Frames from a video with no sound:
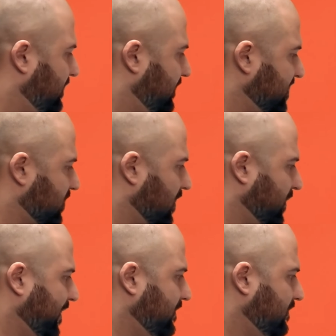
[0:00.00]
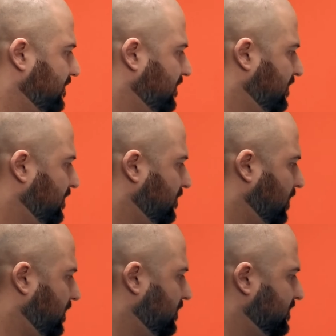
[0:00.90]
this argument,
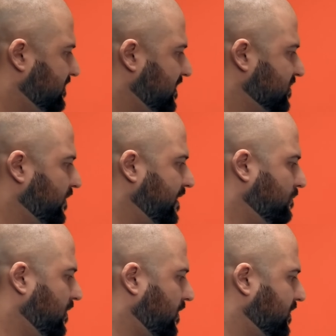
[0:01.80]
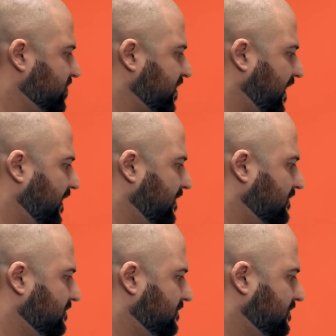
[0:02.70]
well, it doesn't rain in March,
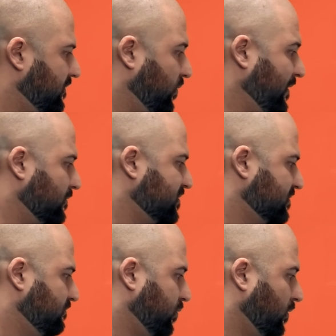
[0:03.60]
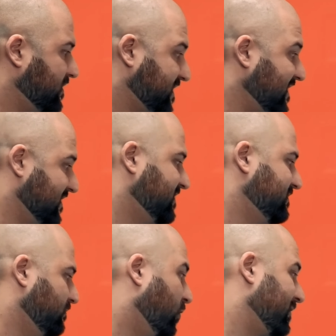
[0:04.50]
and the weather report says
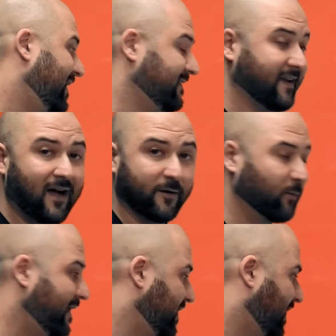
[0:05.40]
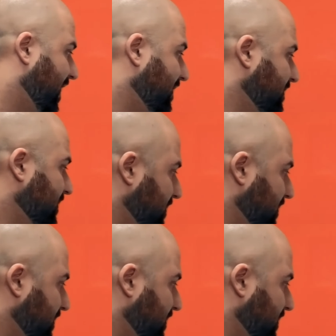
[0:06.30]
it's more likely not going to rain today.